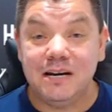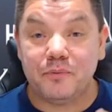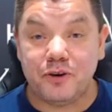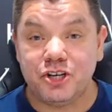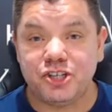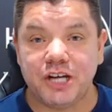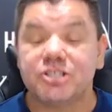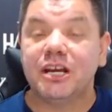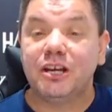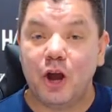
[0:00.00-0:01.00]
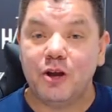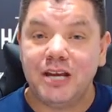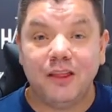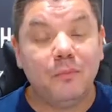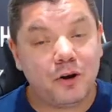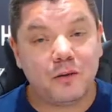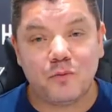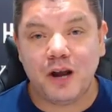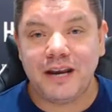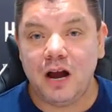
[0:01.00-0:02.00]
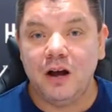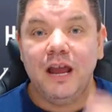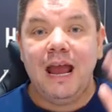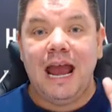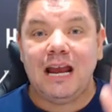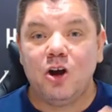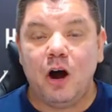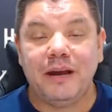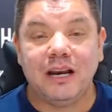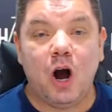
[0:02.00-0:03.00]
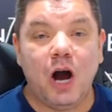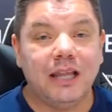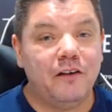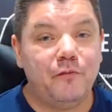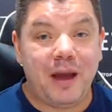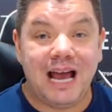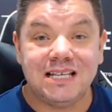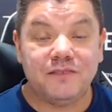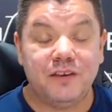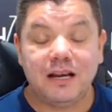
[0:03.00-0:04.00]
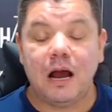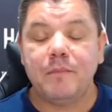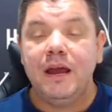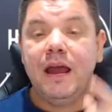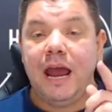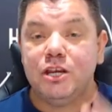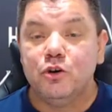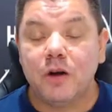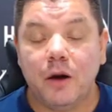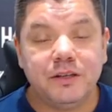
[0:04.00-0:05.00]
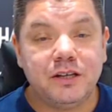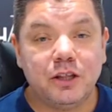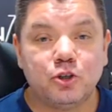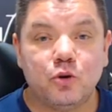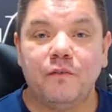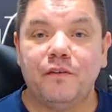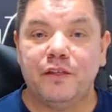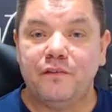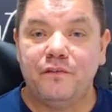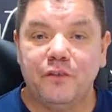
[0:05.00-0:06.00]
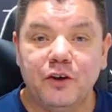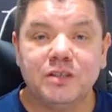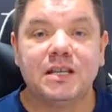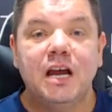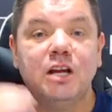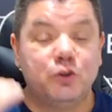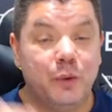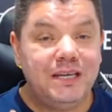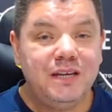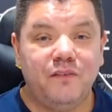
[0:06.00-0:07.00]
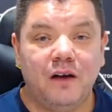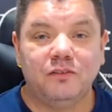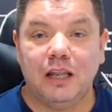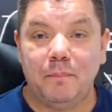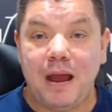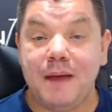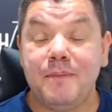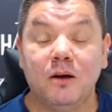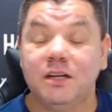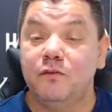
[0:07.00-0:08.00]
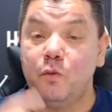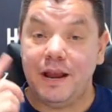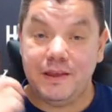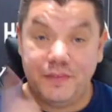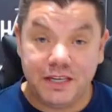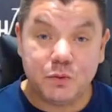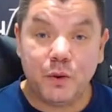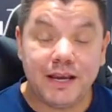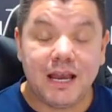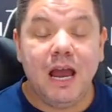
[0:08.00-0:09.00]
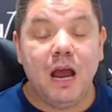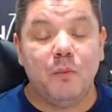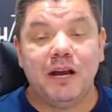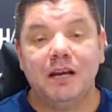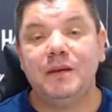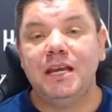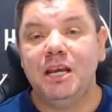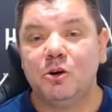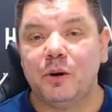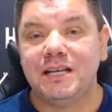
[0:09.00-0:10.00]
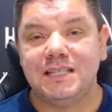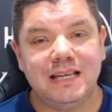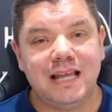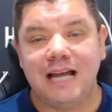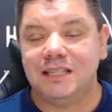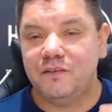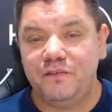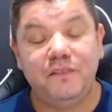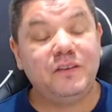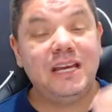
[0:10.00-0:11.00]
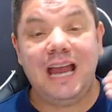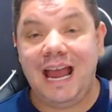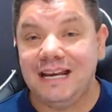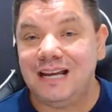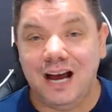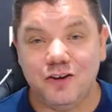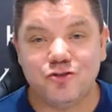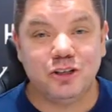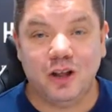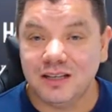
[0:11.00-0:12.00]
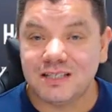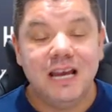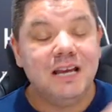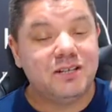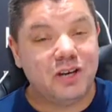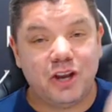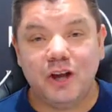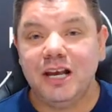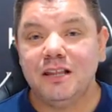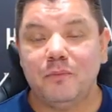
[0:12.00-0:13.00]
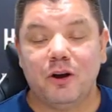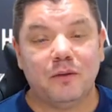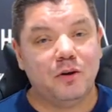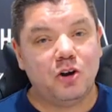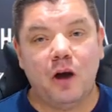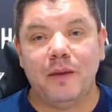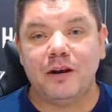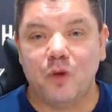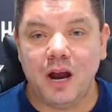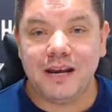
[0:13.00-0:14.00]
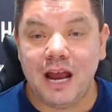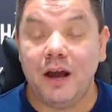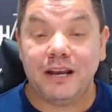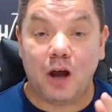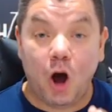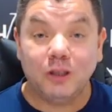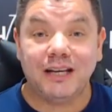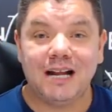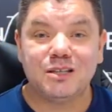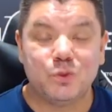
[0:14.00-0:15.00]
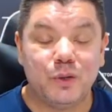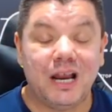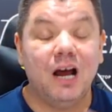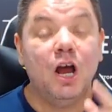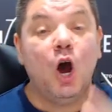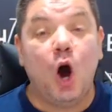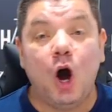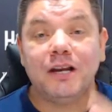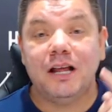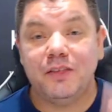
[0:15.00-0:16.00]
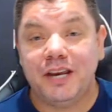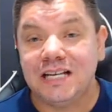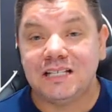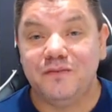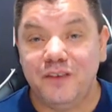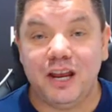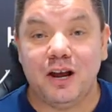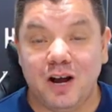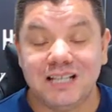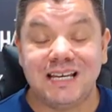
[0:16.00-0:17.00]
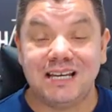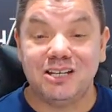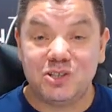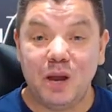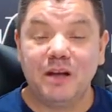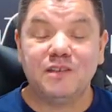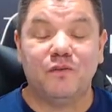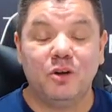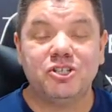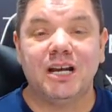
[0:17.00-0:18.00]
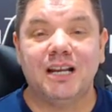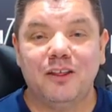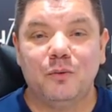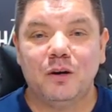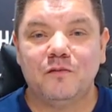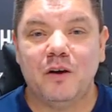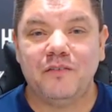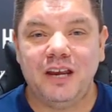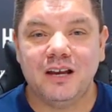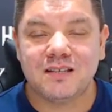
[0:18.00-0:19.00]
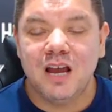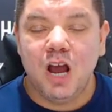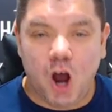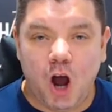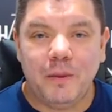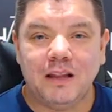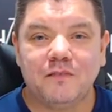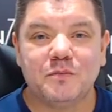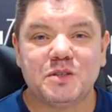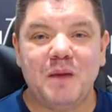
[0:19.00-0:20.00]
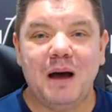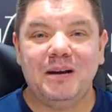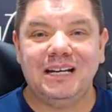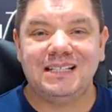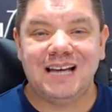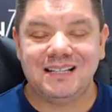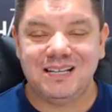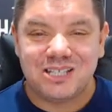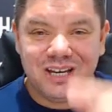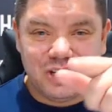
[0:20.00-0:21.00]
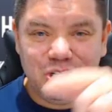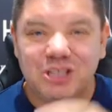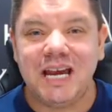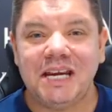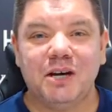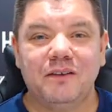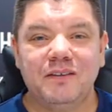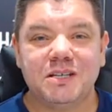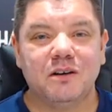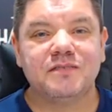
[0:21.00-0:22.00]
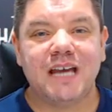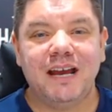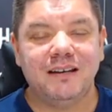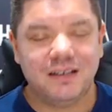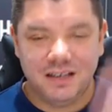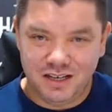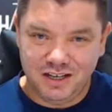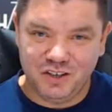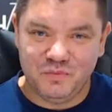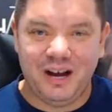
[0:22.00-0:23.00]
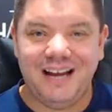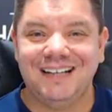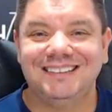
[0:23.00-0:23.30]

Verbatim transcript: in appreciation and go down the bottom right now and comment, I love passive income, and you'll go into the draw for the first $25 PayPal giveaway this week, and we're going to be increasing that to $50 and $100. So go down the bottom, comment right now, and I'll announce the winner on the next video, guys. Thank you so much for watching another one of my videos. I'm Alan from Smart Money Tactics. You take care of yourselves and goodbye.